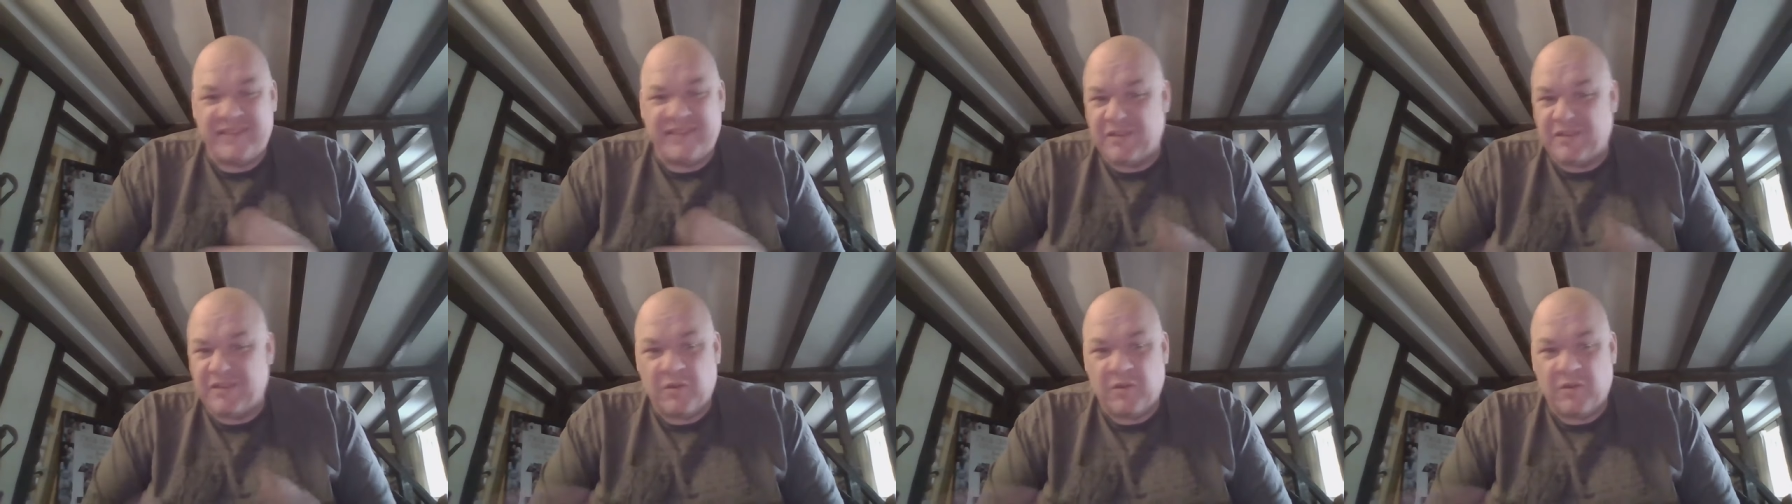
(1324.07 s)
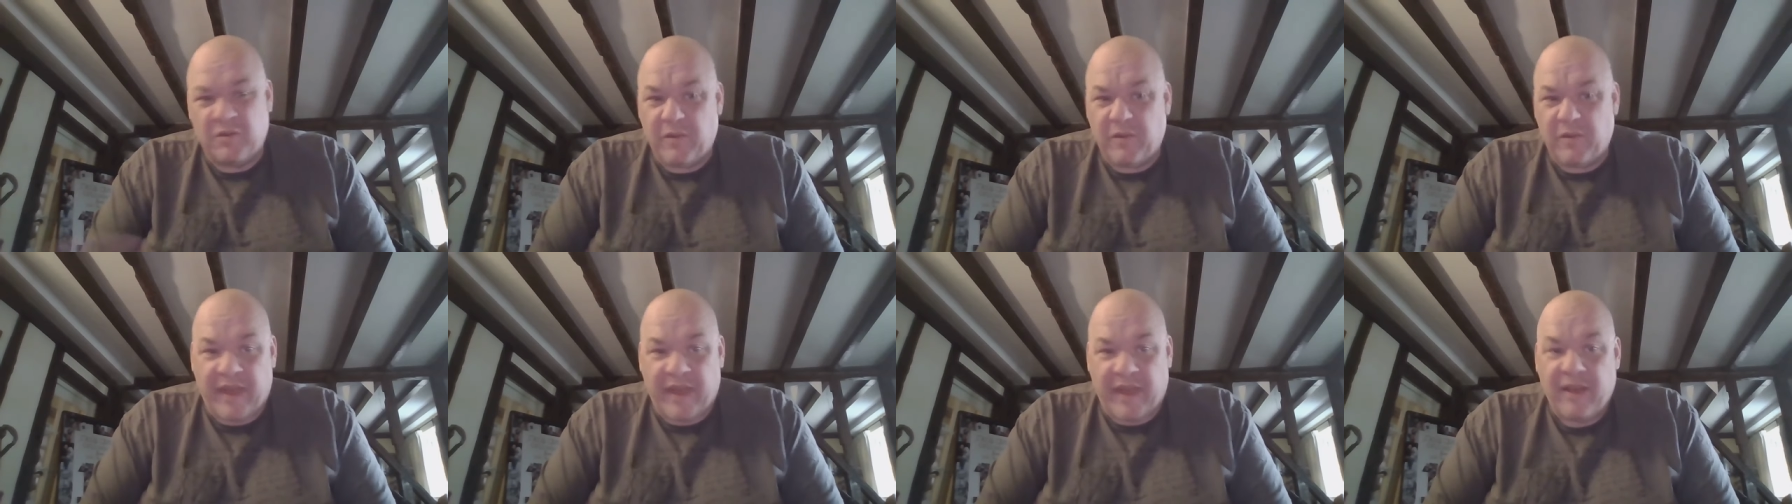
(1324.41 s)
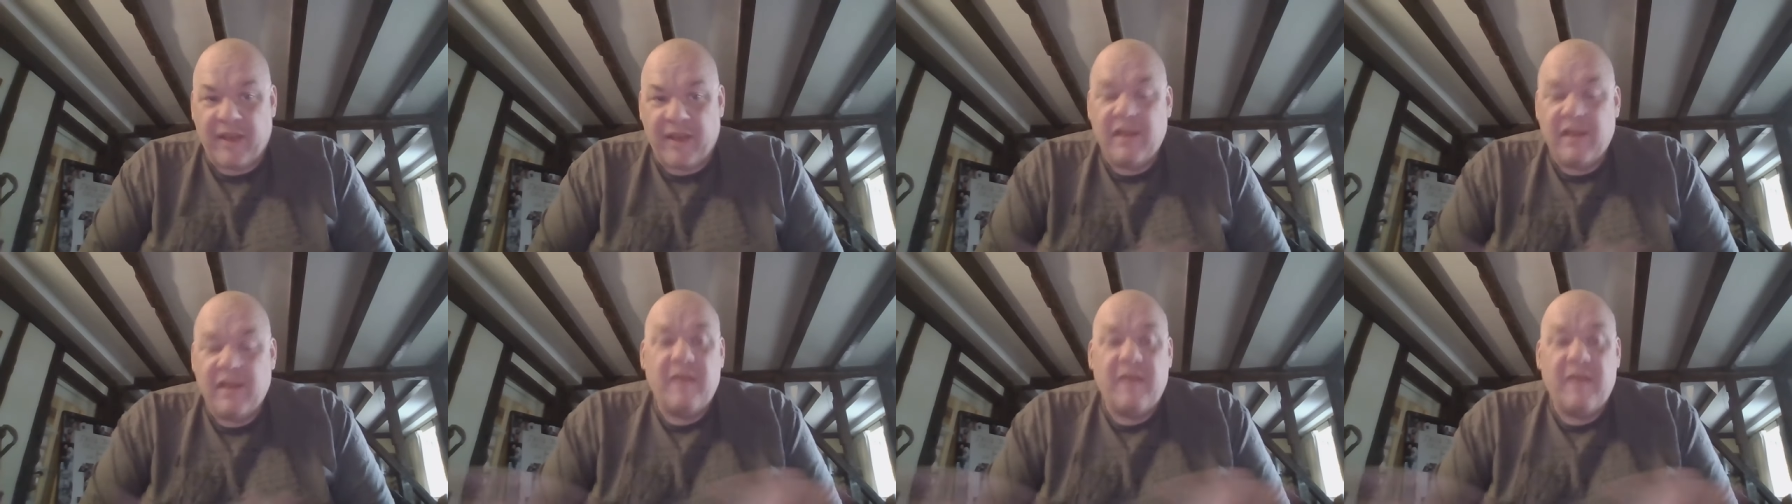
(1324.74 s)
and all of that,
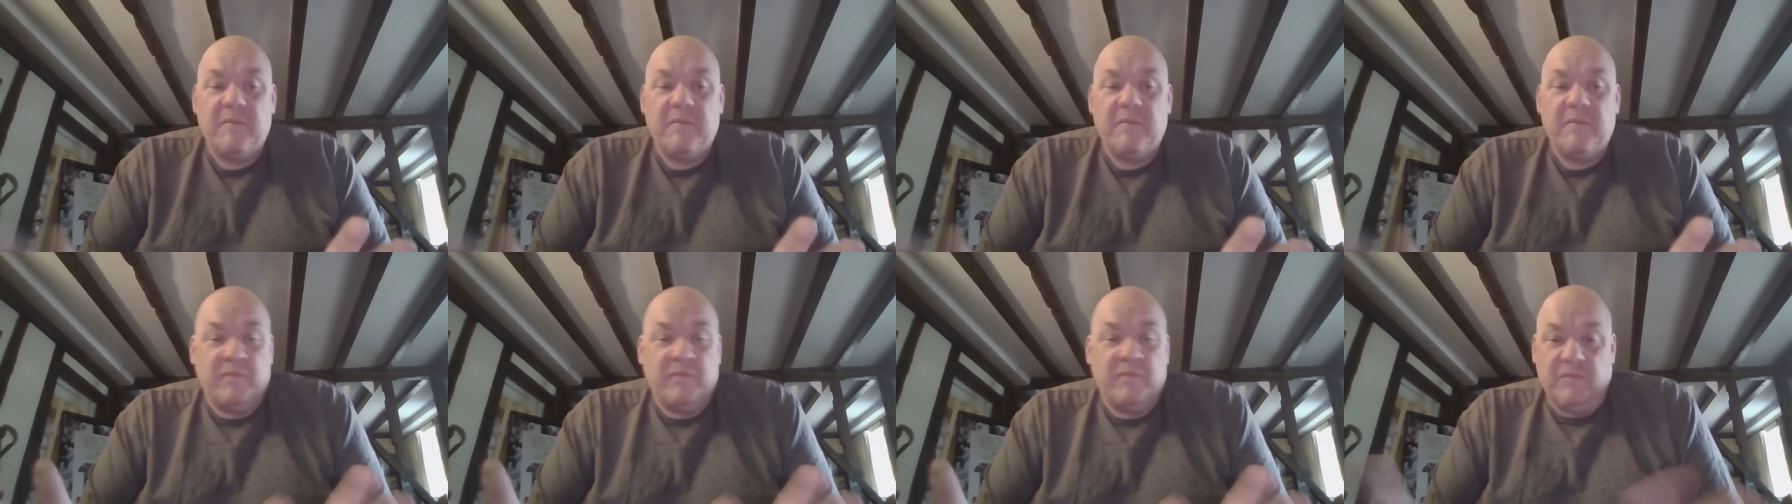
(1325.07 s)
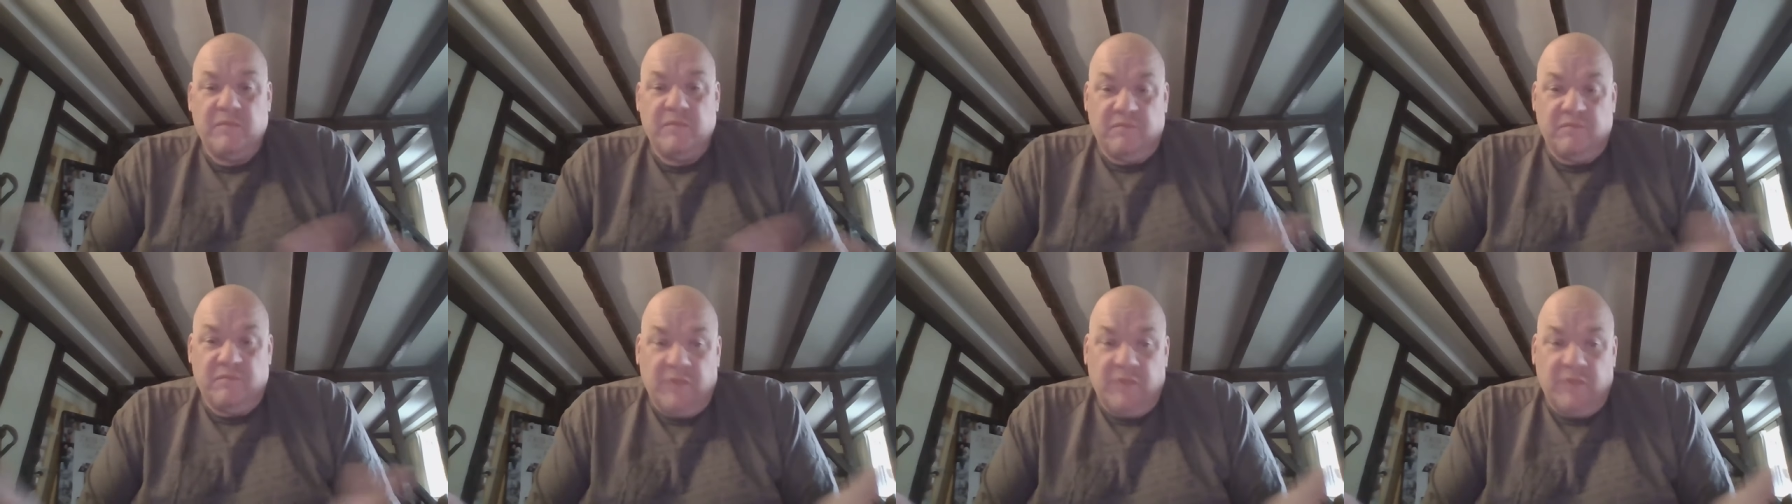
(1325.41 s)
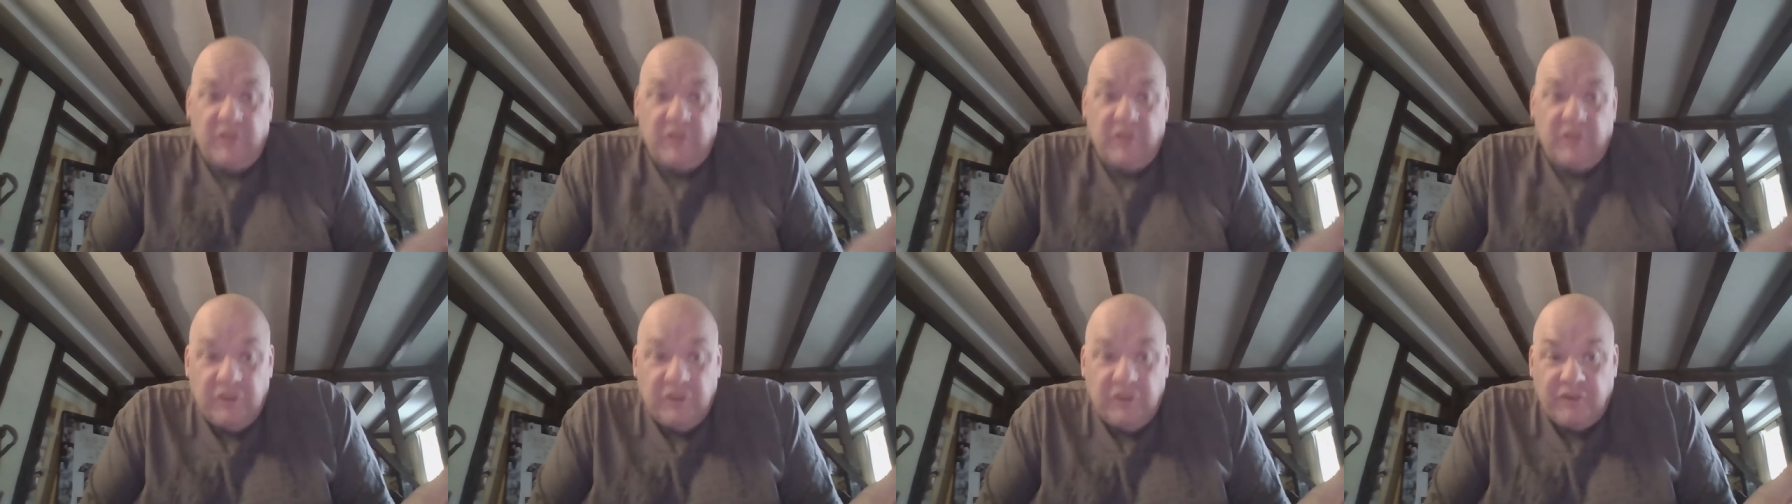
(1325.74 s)

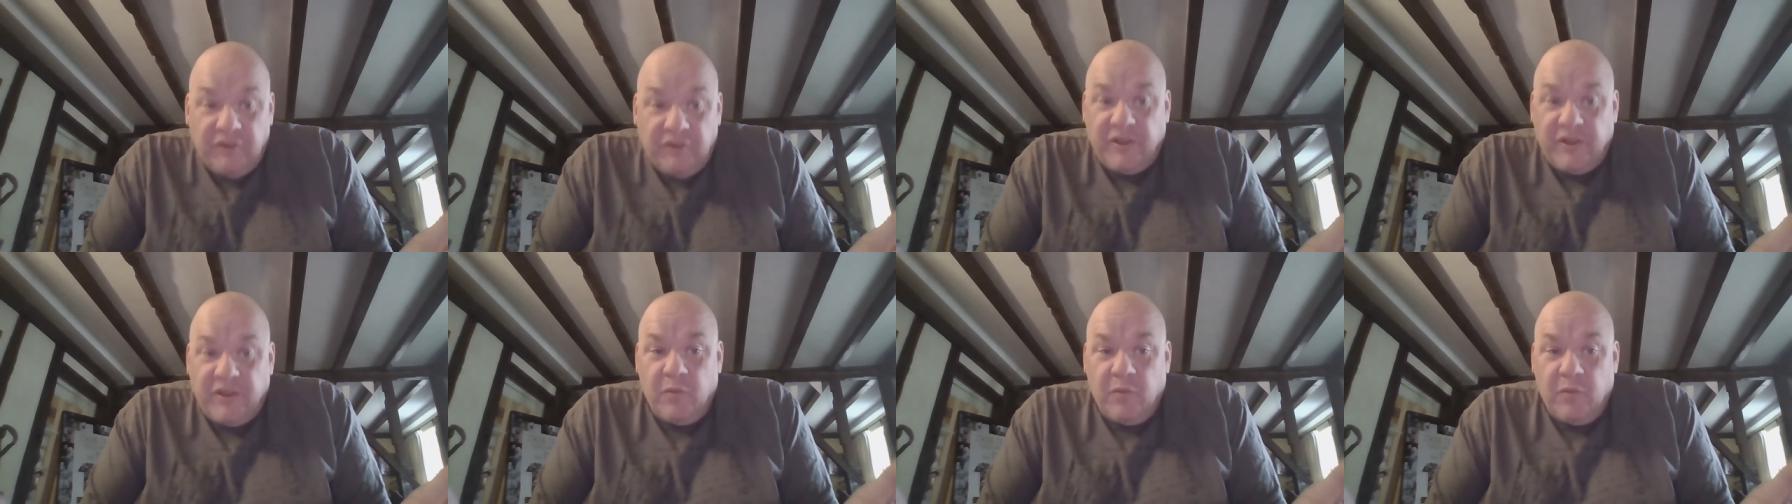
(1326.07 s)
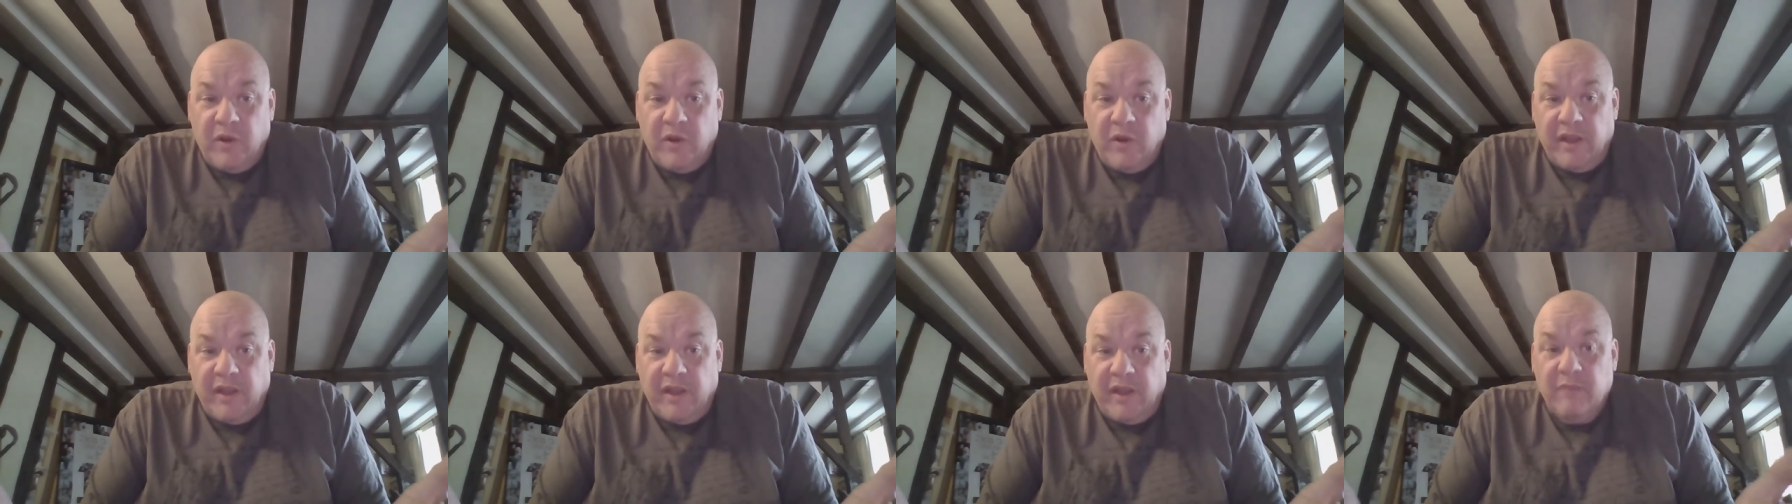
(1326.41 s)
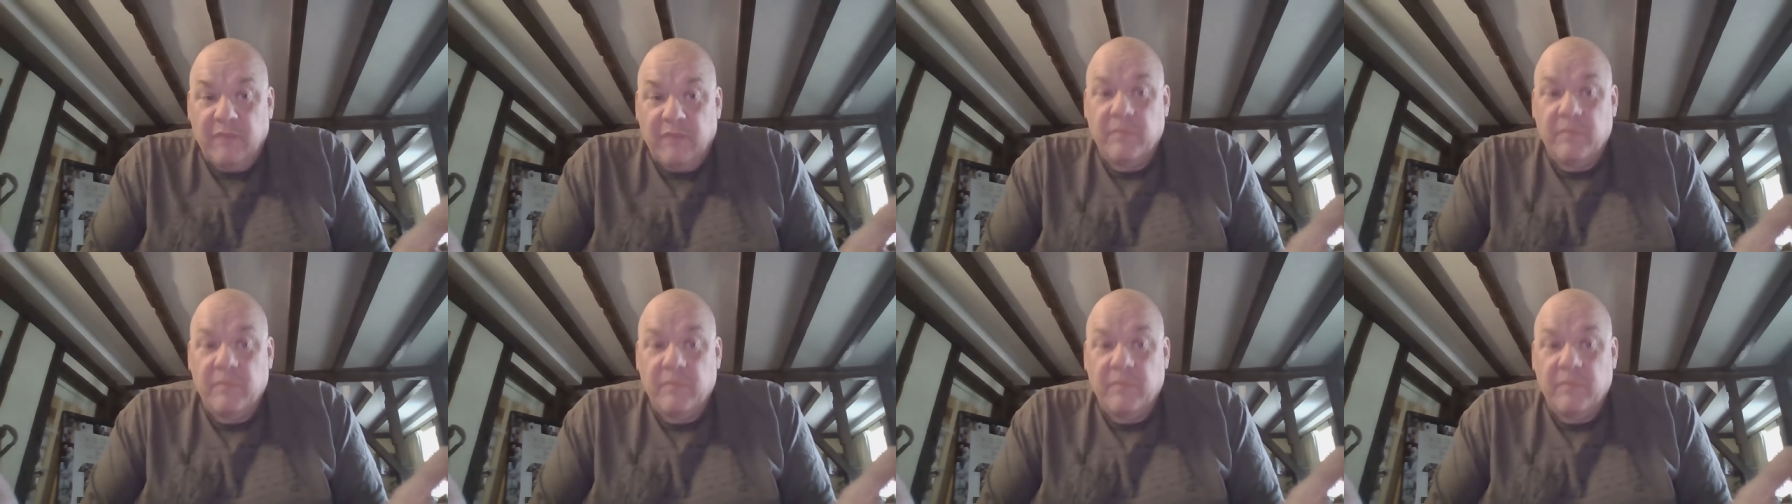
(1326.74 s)
you just don't want it.